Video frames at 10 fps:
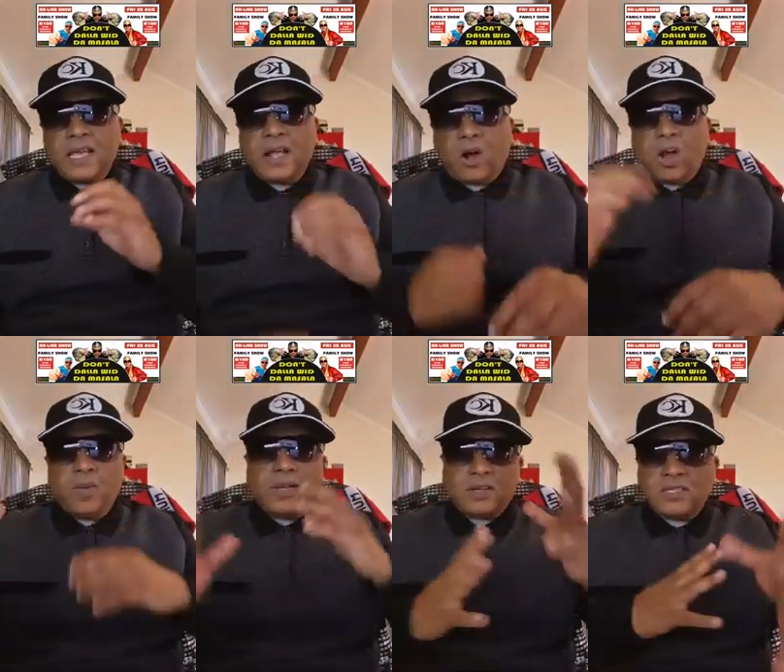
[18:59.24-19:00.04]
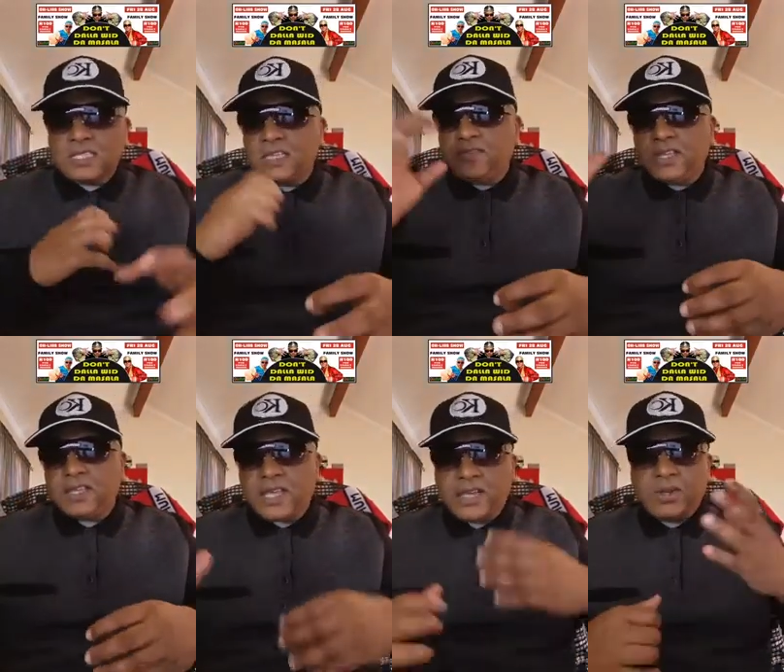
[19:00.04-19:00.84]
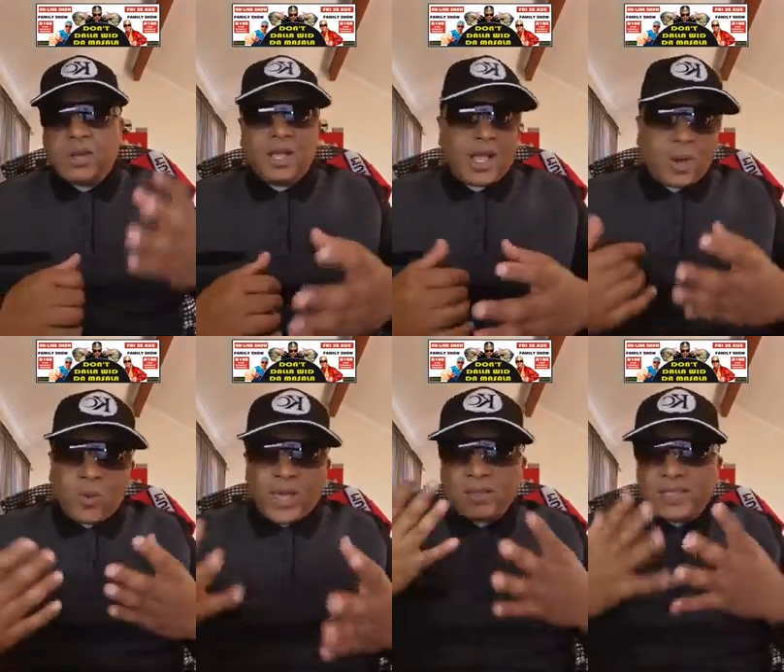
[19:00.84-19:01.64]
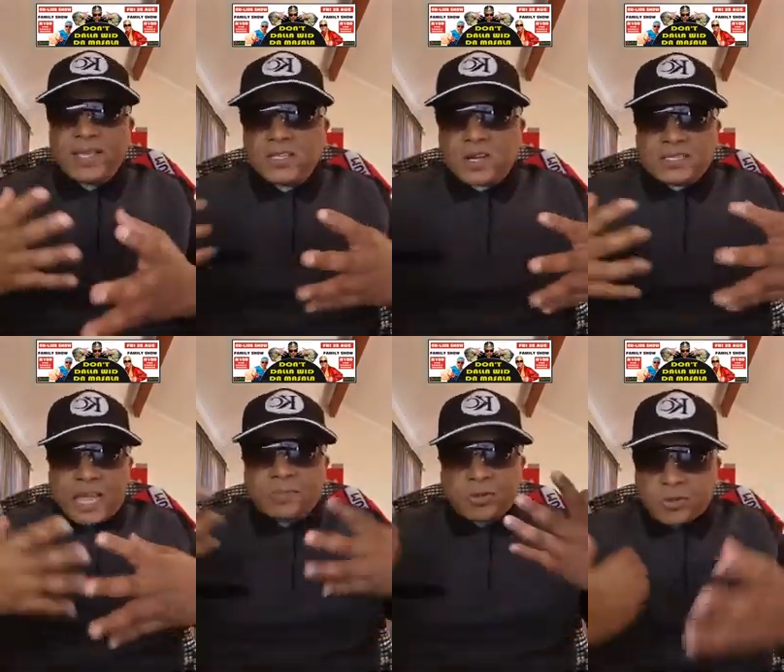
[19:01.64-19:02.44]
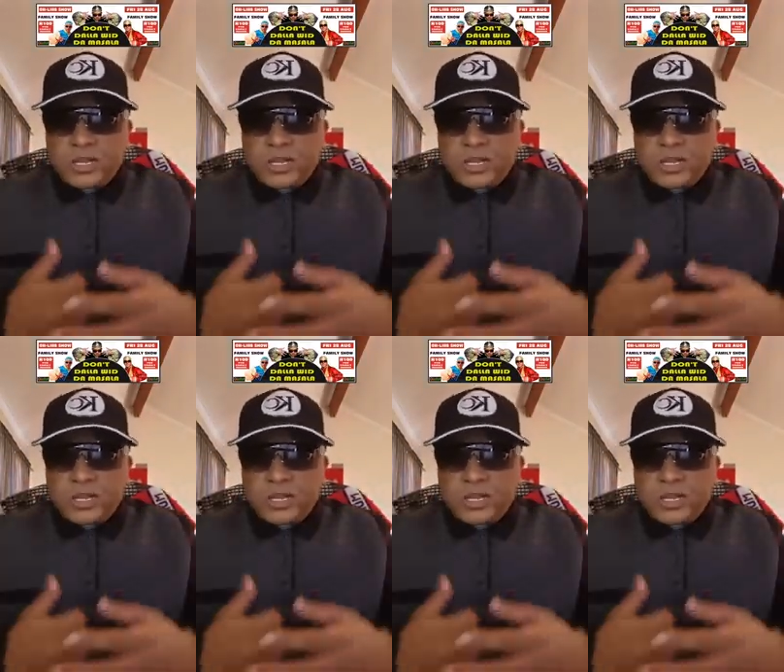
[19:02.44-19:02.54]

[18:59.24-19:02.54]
always on TV, radio. Where do you think he's got time to do real